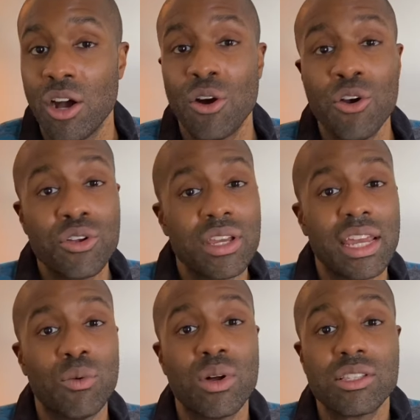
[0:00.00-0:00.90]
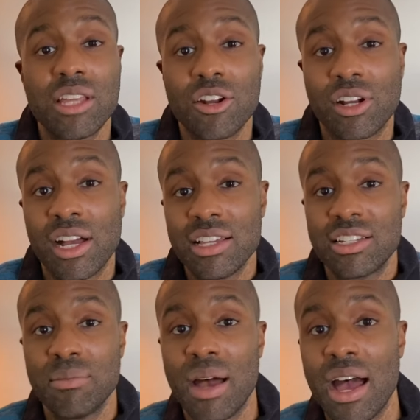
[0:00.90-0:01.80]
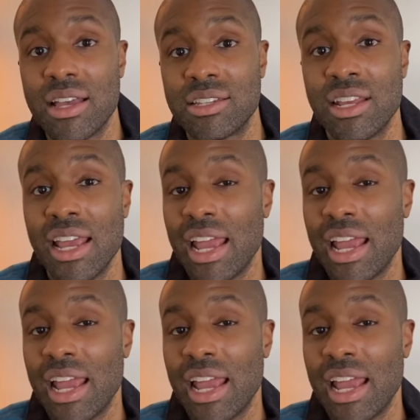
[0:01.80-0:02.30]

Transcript: or you can get ones that are customized